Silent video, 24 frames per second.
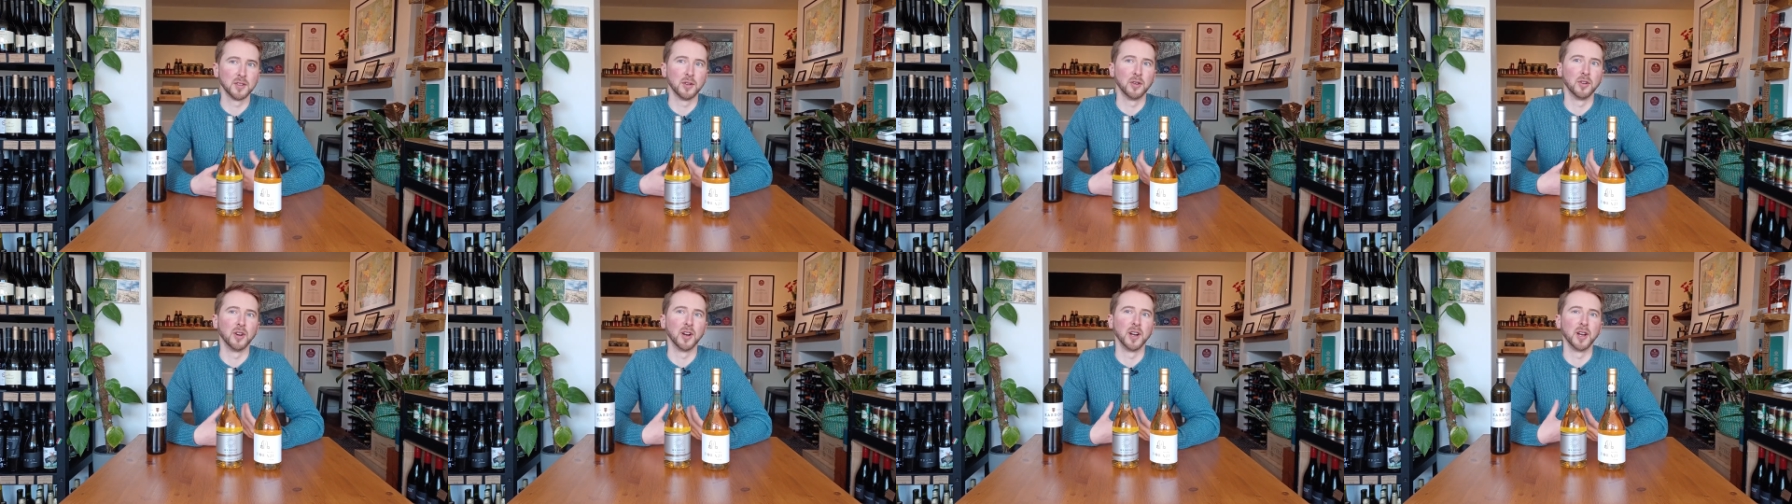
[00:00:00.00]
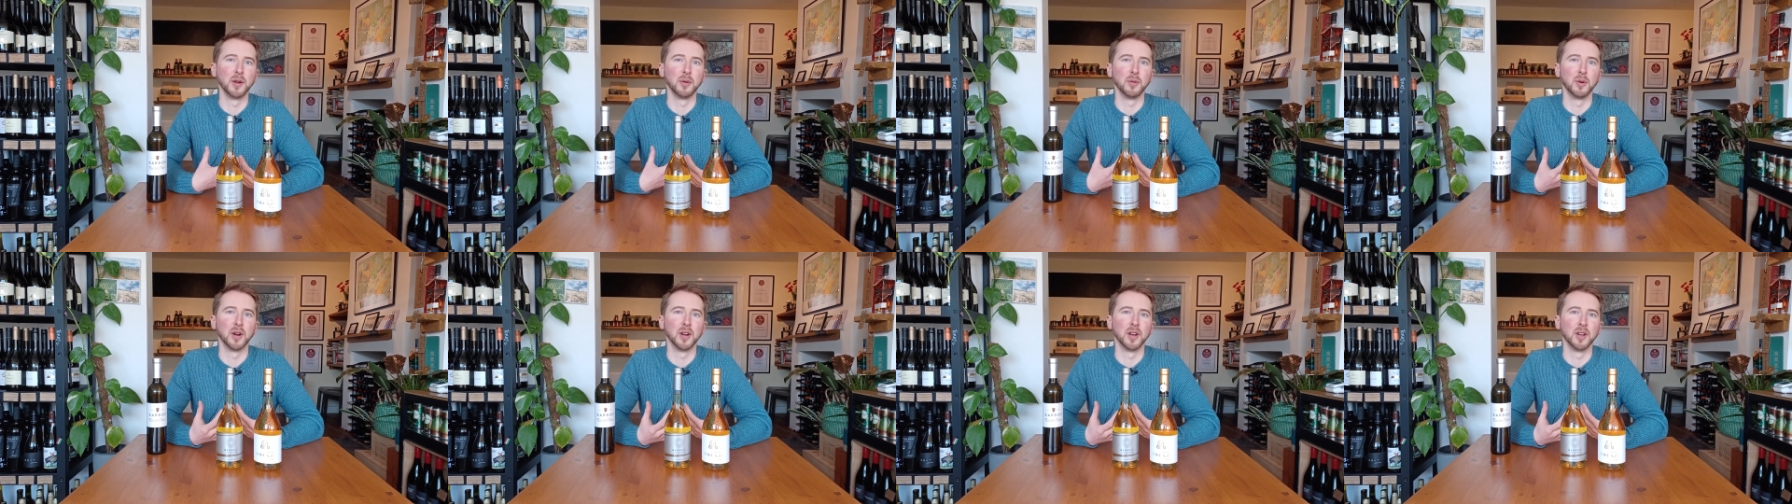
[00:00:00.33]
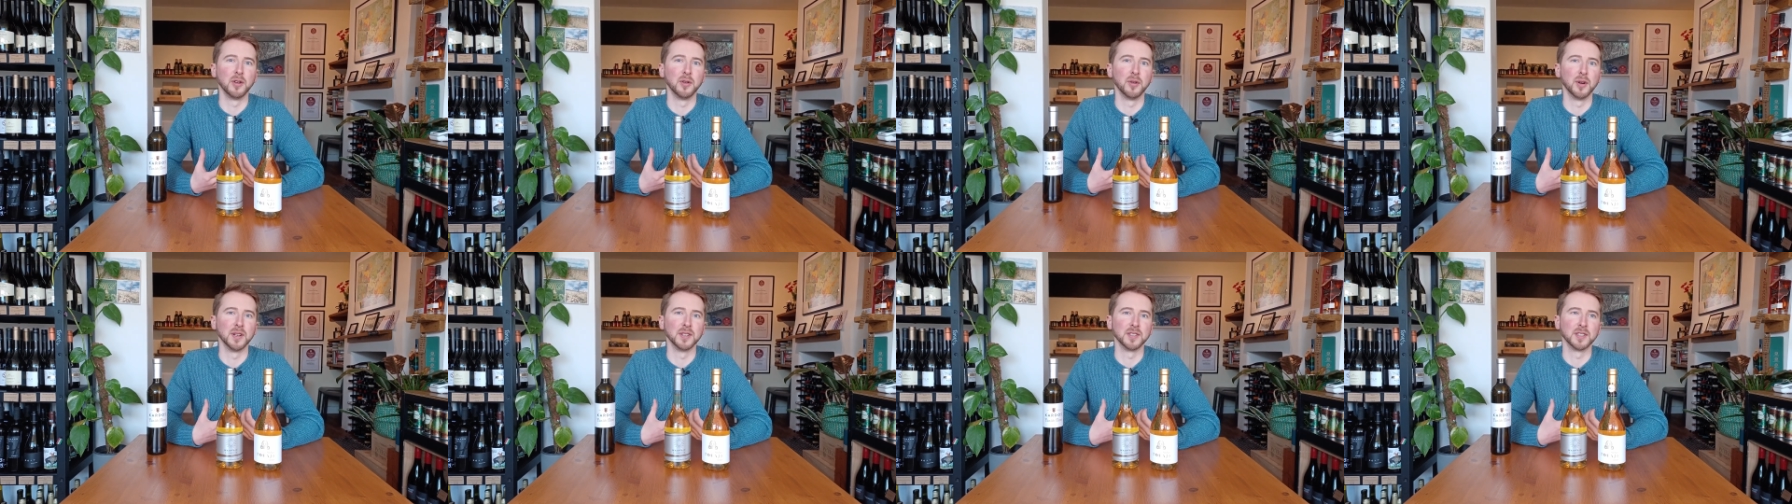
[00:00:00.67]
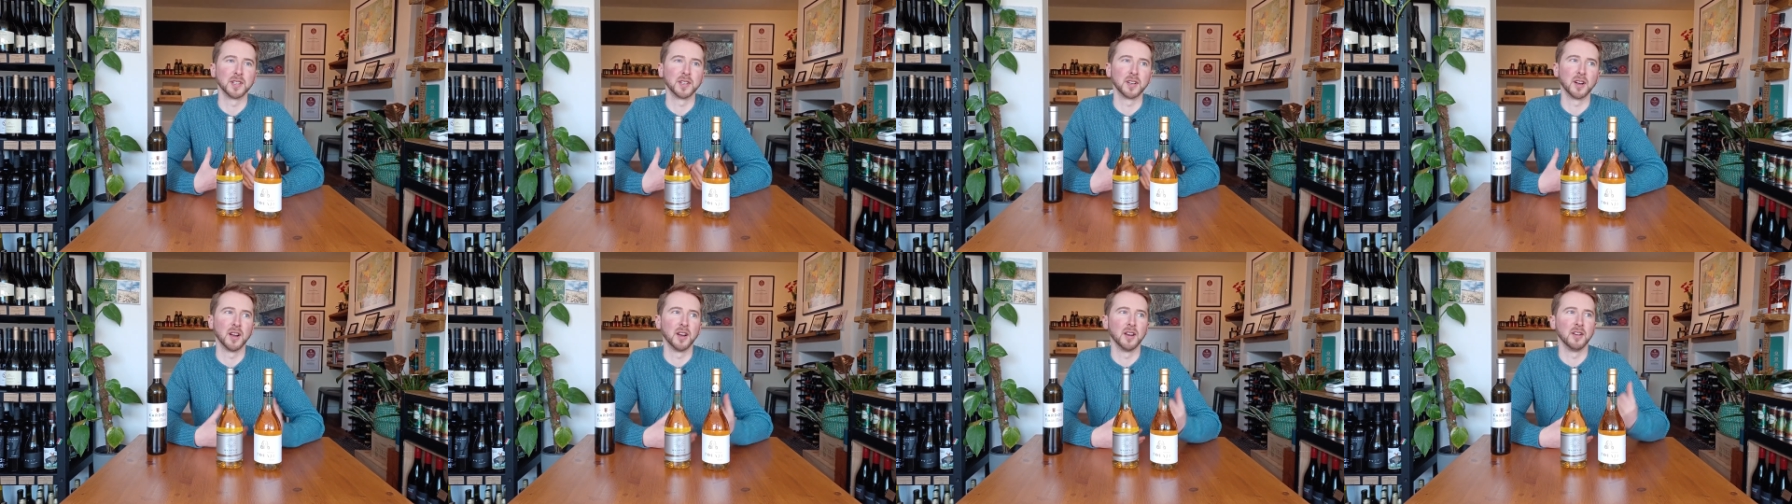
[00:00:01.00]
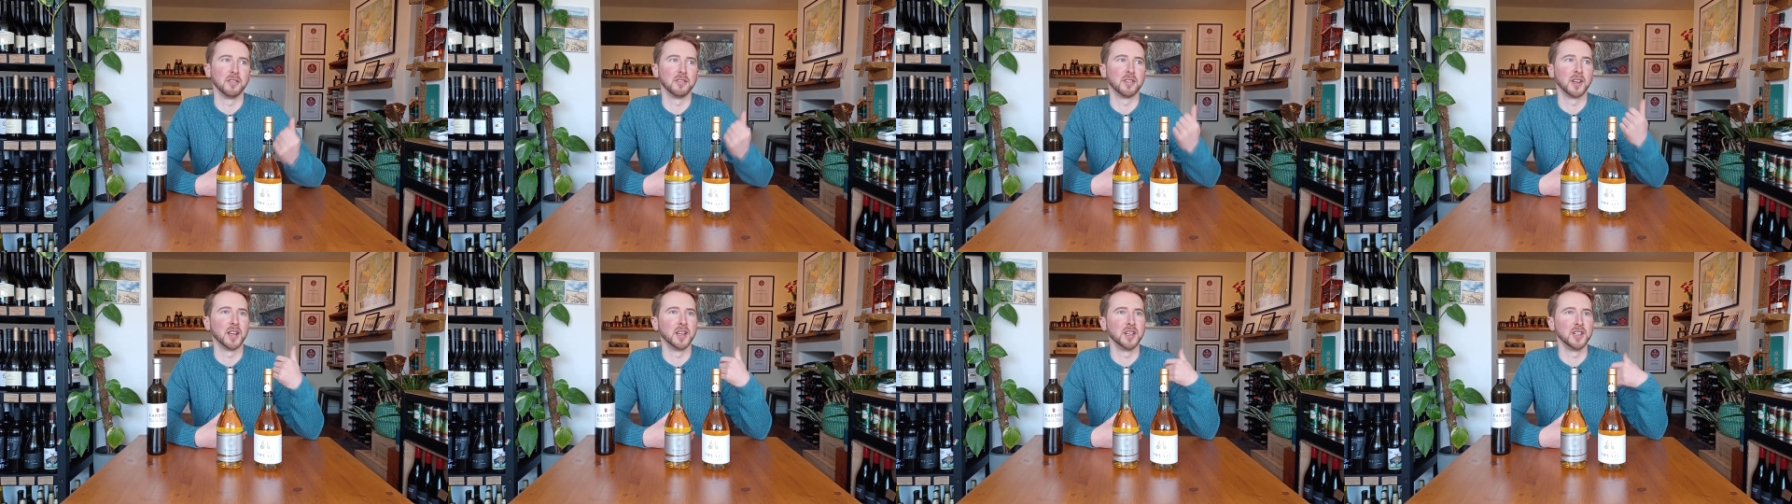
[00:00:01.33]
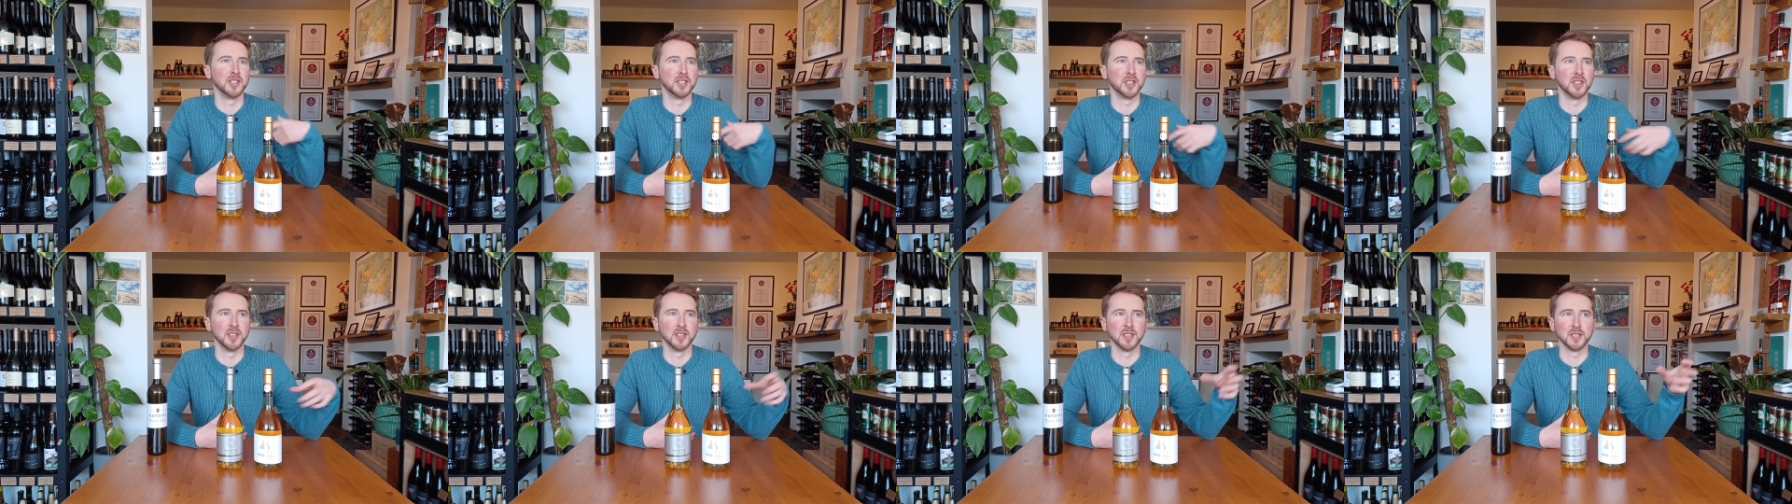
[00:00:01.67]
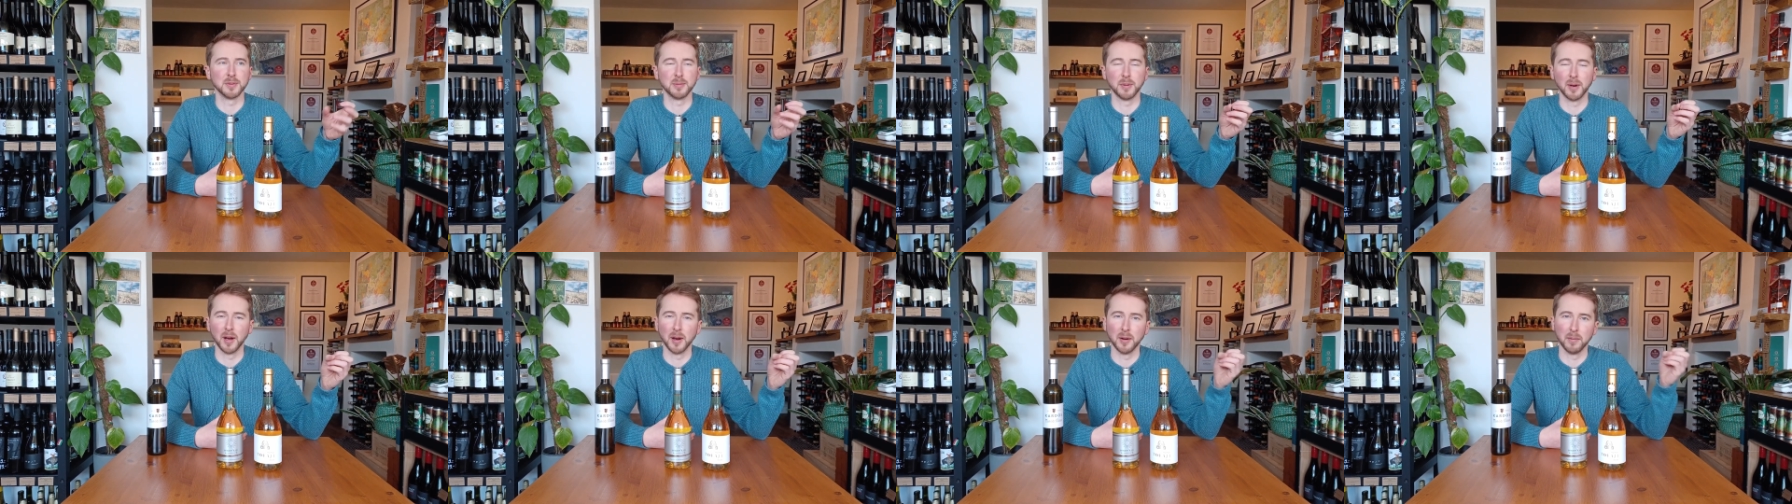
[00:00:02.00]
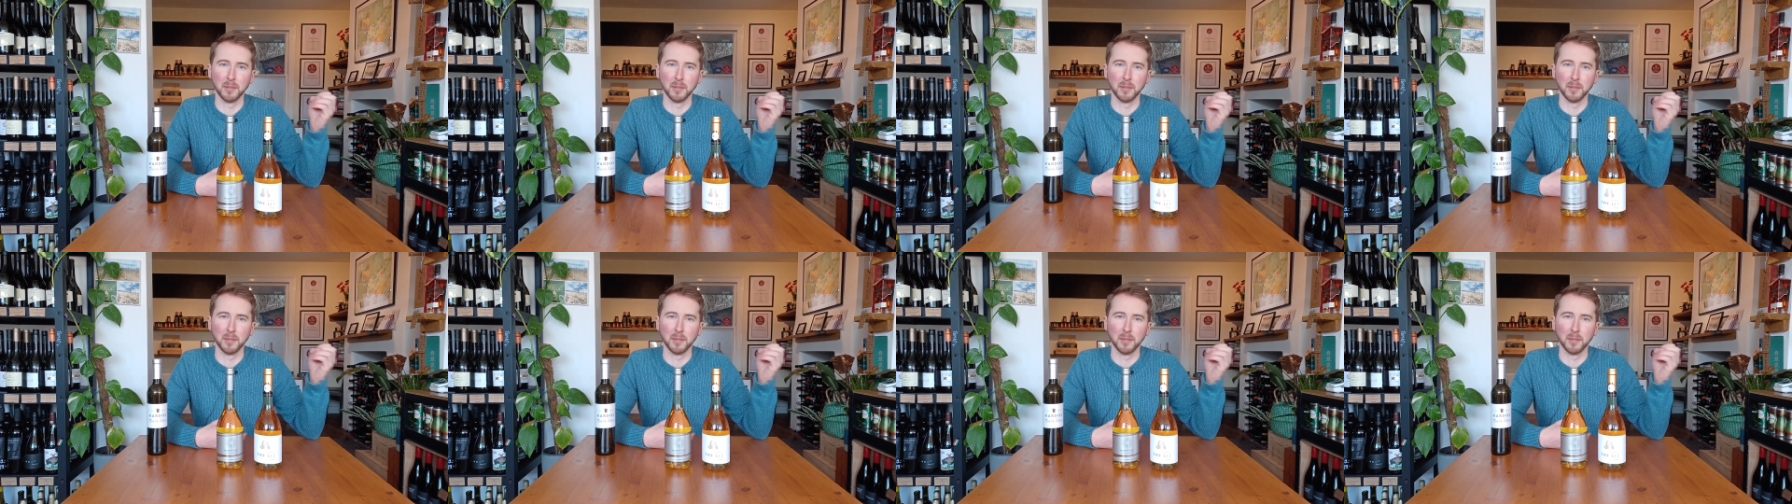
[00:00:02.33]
or anyone who has a kind of Asian inspired